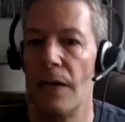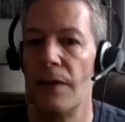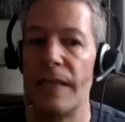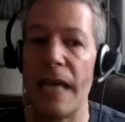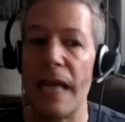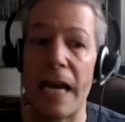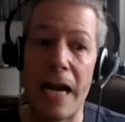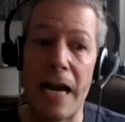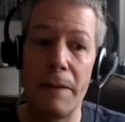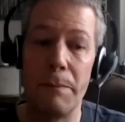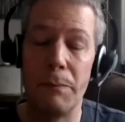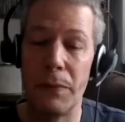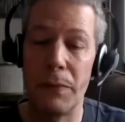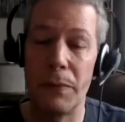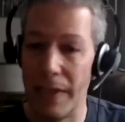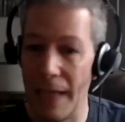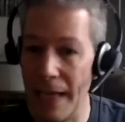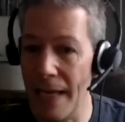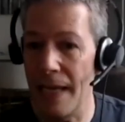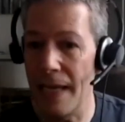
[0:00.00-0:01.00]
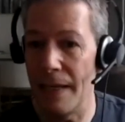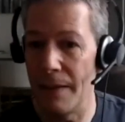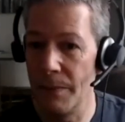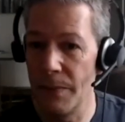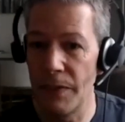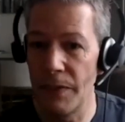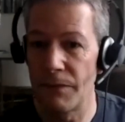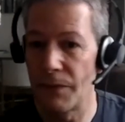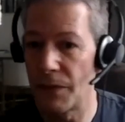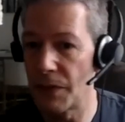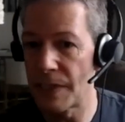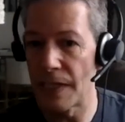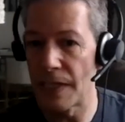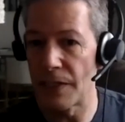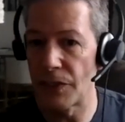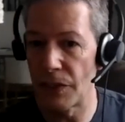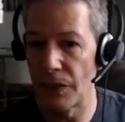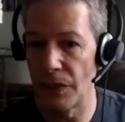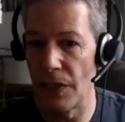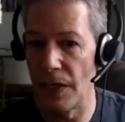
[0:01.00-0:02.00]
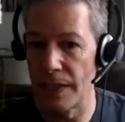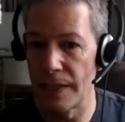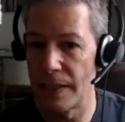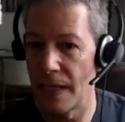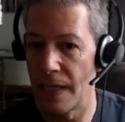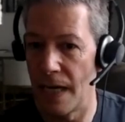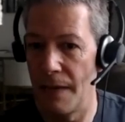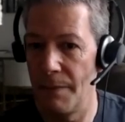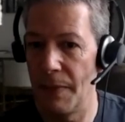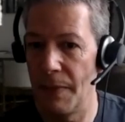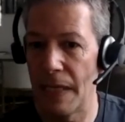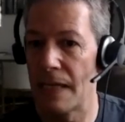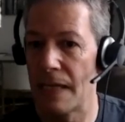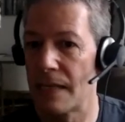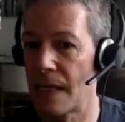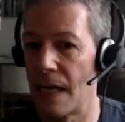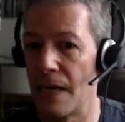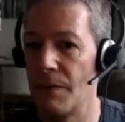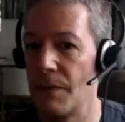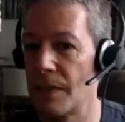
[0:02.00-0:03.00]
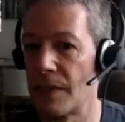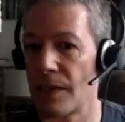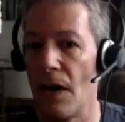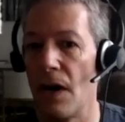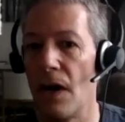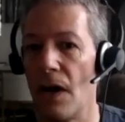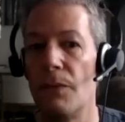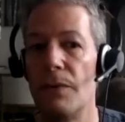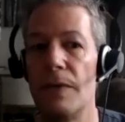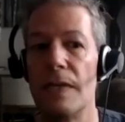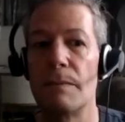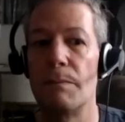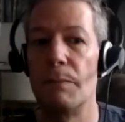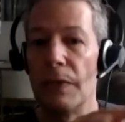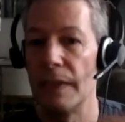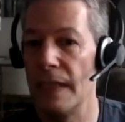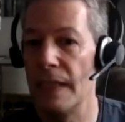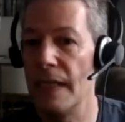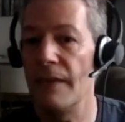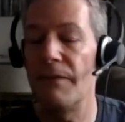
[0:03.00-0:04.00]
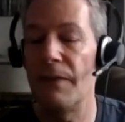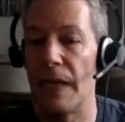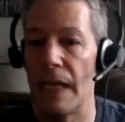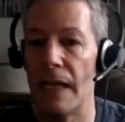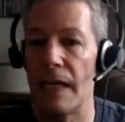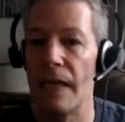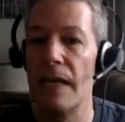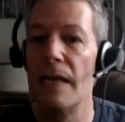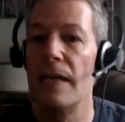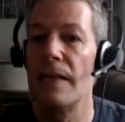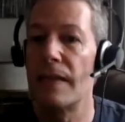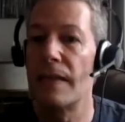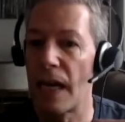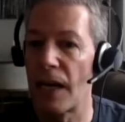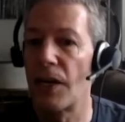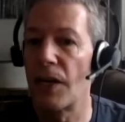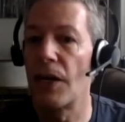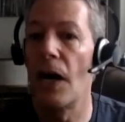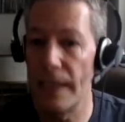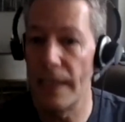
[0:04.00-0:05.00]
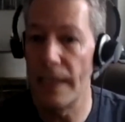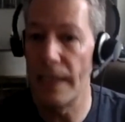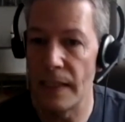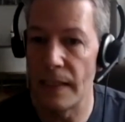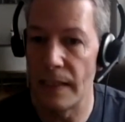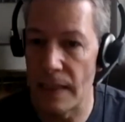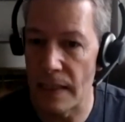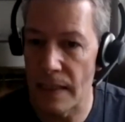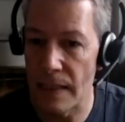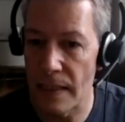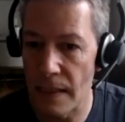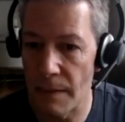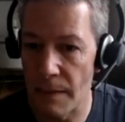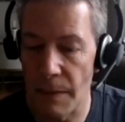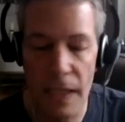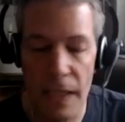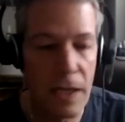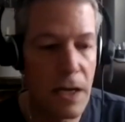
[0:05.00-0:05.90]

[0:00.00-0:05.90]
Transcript: that I blamed for such a long time because I was always believing that God did this to me.